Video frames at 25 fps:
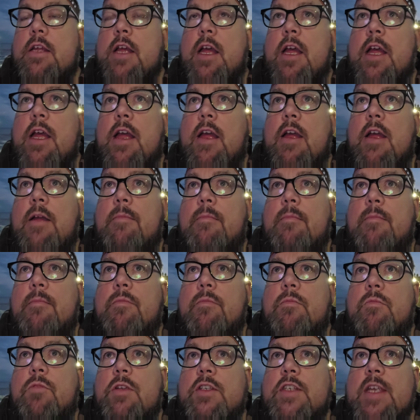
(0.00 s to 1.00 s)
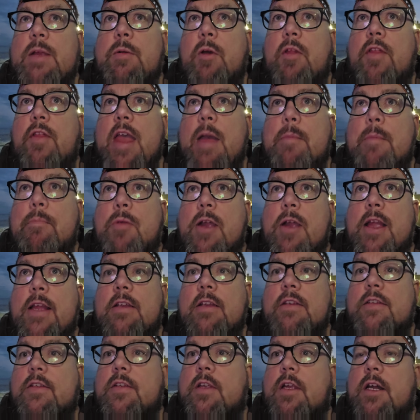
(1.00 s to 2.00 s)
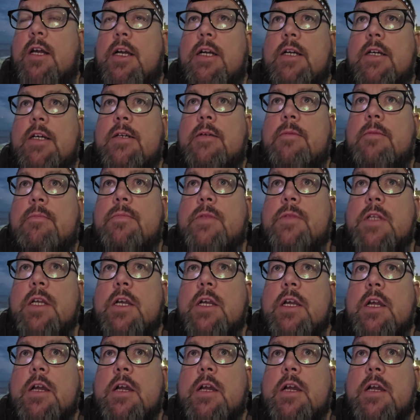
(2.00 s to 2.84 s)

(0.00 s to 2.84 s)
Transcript: um, we'll see what the ebb brings um,